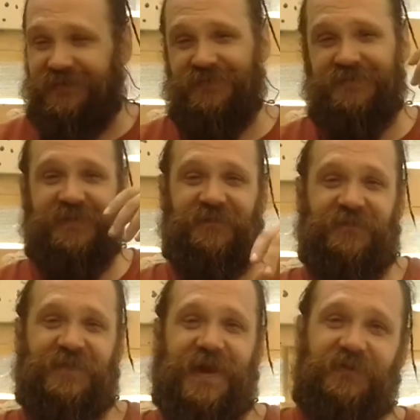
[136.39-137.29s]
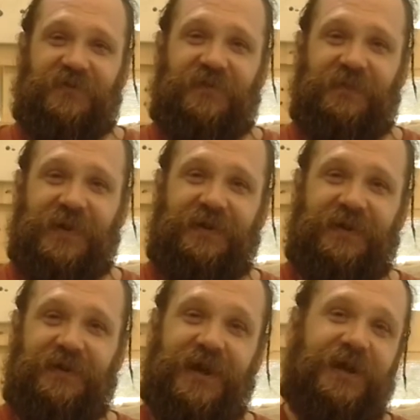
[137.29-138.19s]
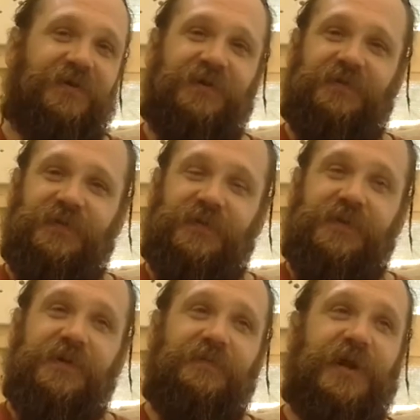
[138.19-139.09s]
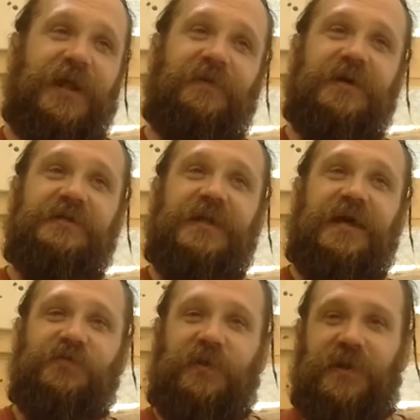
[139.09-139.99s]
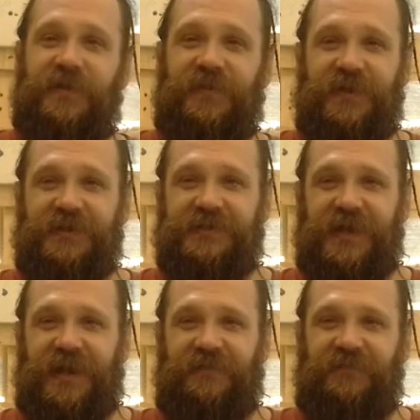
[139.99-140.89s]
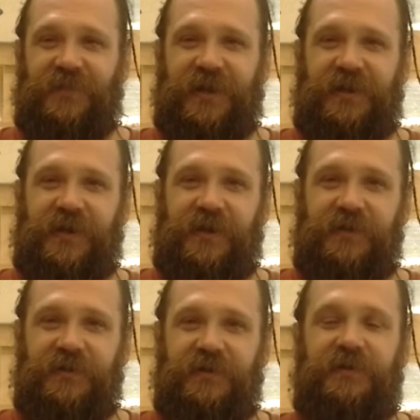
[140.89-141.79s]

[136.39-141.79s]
Maybe use different fabrics for a background, I don't know. But anyways, that's one of the things that I've been